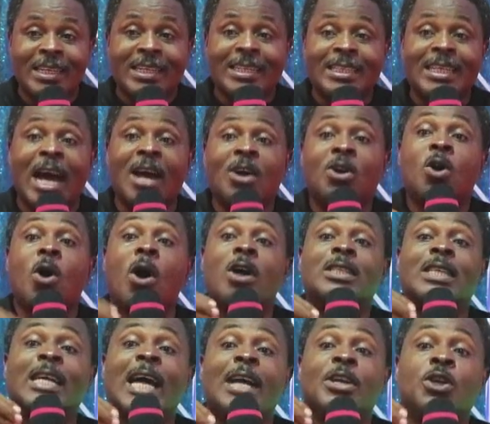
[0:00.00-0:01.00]
that God
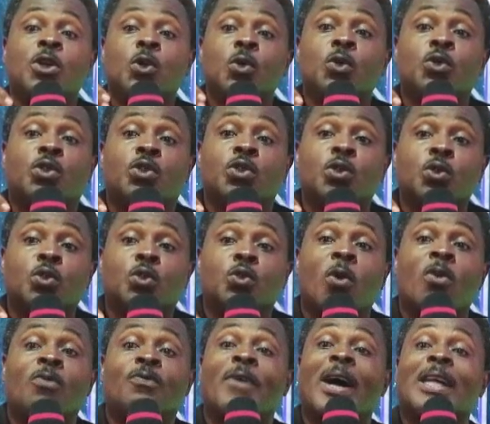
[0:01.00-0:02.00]
can use you to
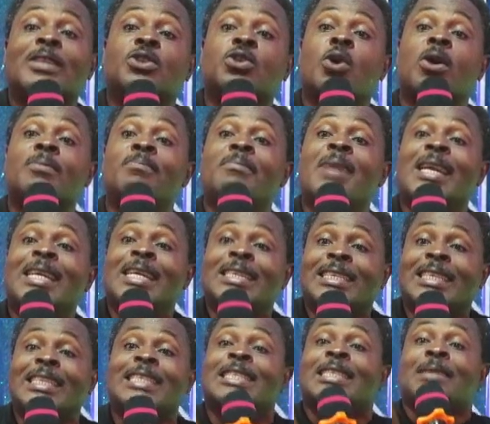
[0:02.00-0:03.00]
overturn many
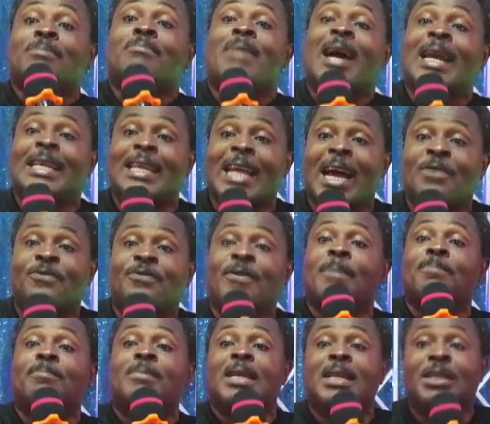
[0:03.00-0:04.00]
things in my life
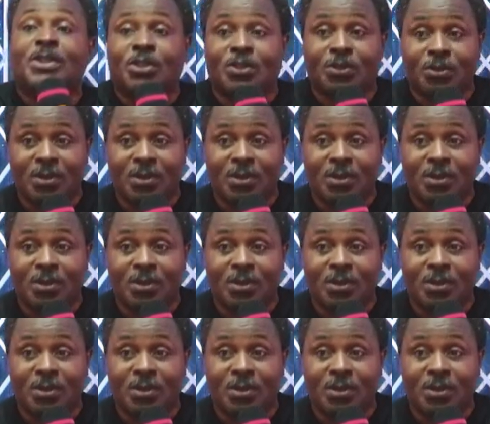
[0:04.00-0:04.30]
and ministry.